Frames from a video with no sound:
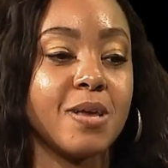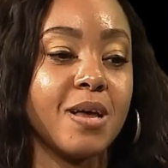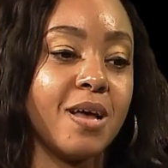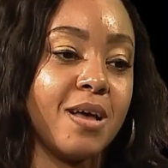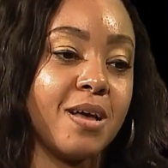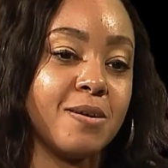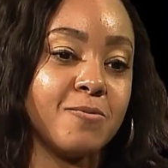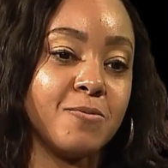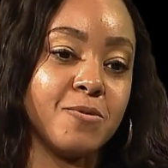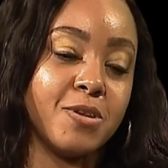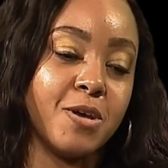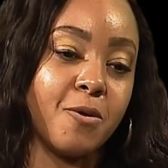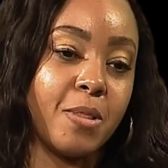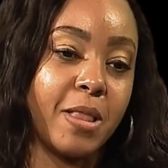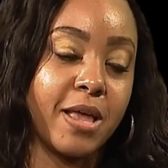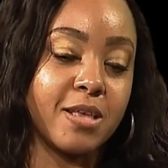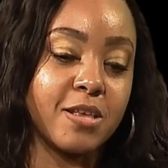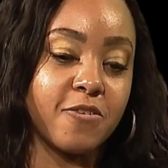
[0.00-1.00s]

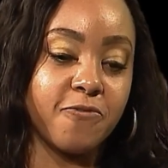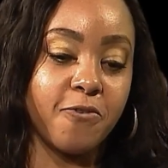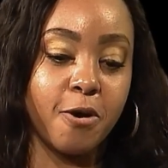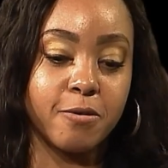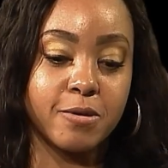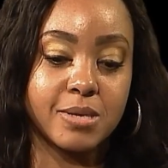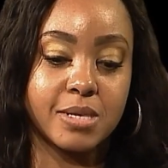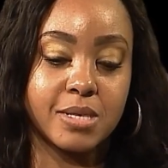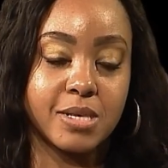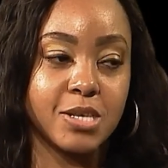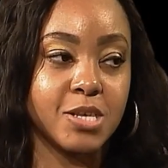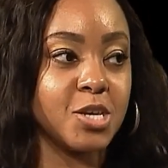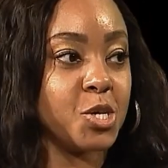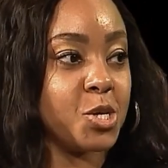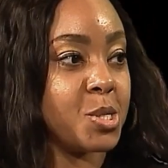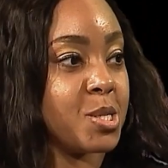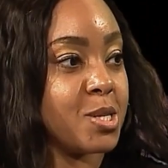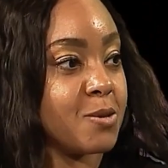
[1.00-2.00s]
as far as
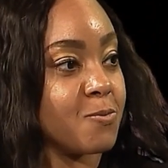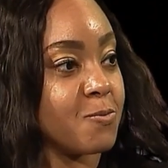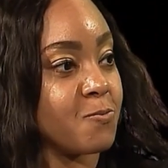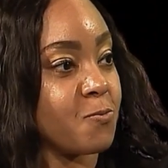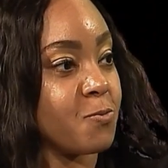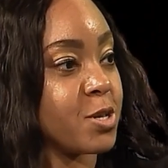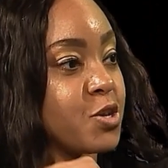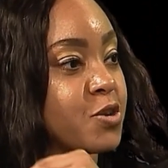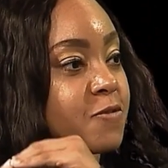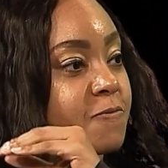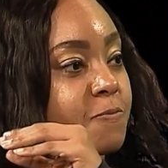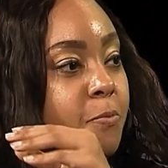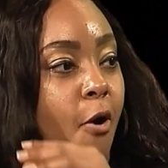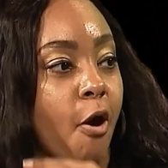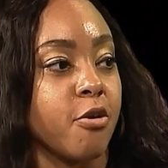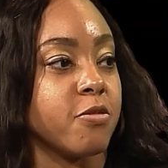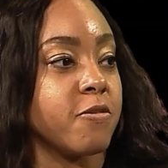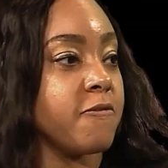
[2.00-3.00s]
decisions, which
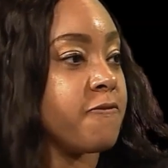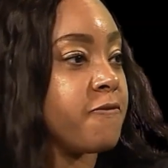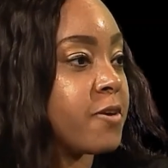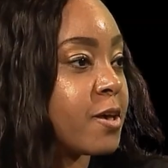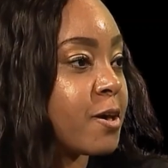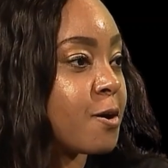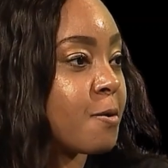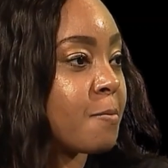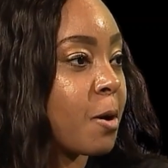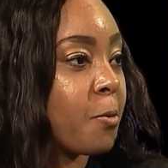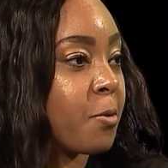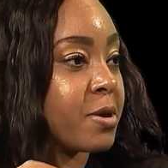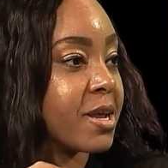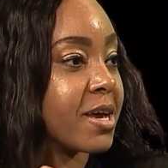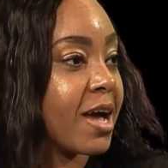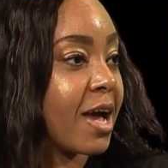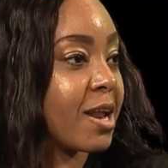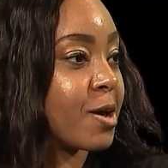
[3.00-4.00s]
part of the film I wanted
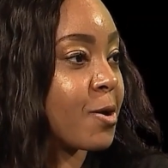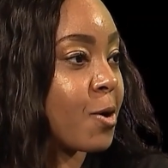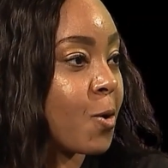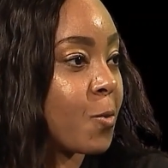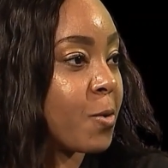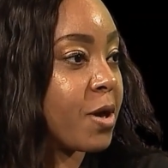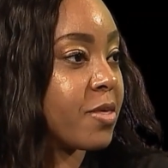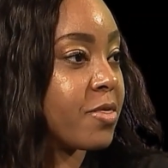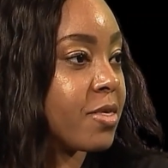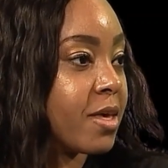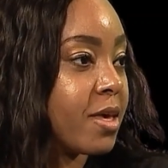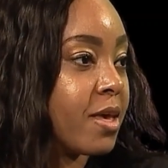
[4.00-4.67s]
to kind of go with,